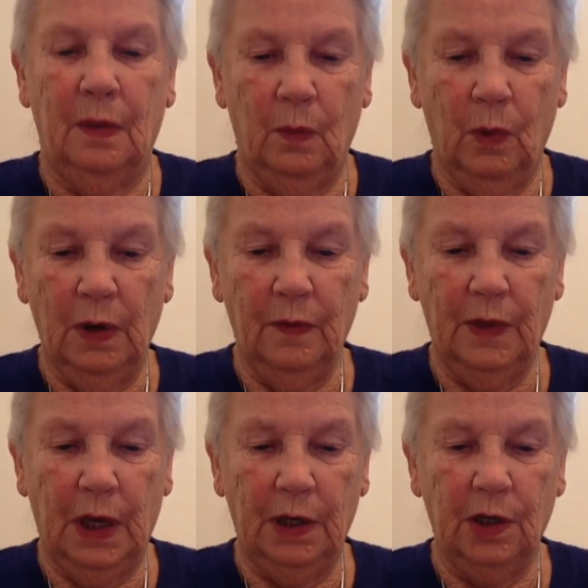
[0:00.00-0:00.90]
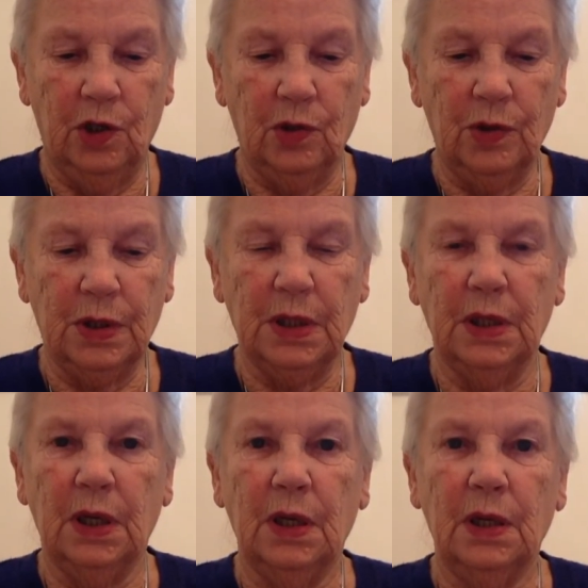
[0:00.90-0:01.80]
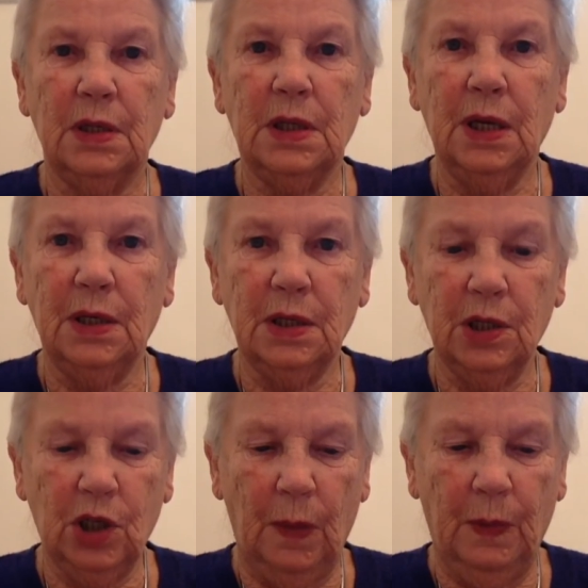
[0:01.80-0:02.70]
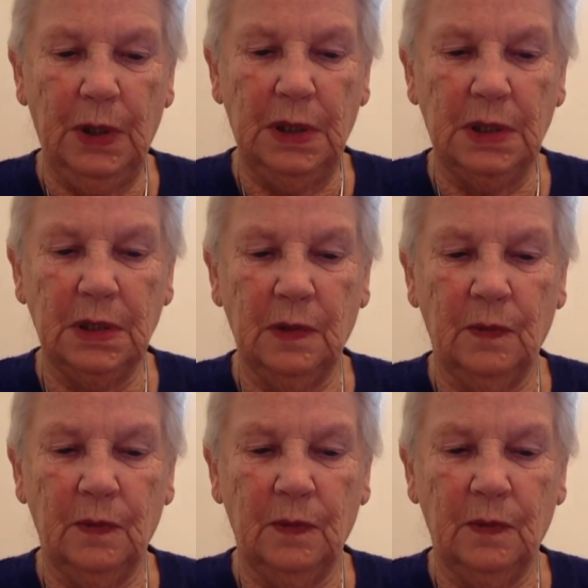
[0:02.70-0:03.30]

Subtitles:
One of the angels said to the shepherds,